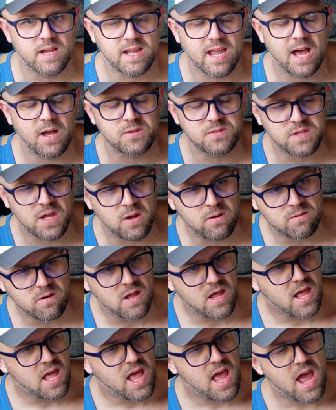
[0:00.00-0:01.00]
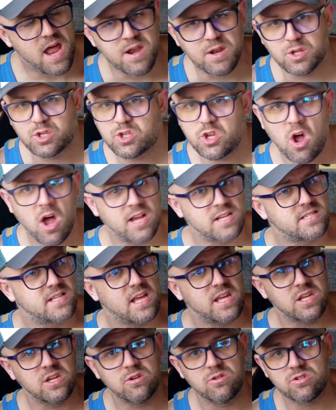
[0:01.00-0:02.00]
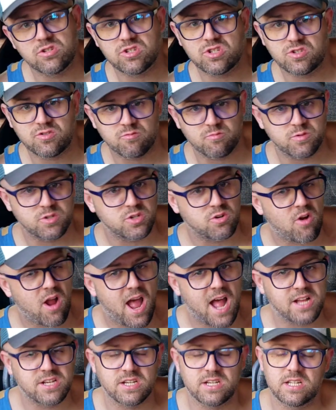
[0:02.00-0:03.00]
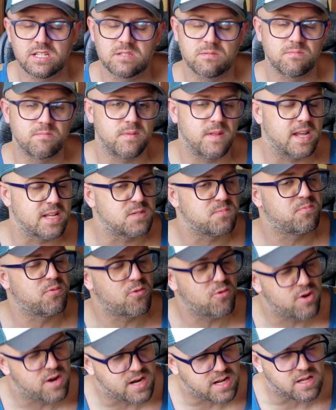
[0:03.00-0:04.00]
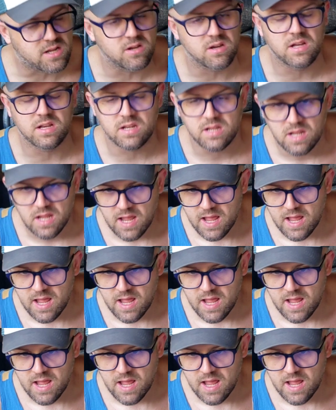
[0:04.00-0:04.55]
calzone. And the sauce they use is from scratch, and it's pretty good.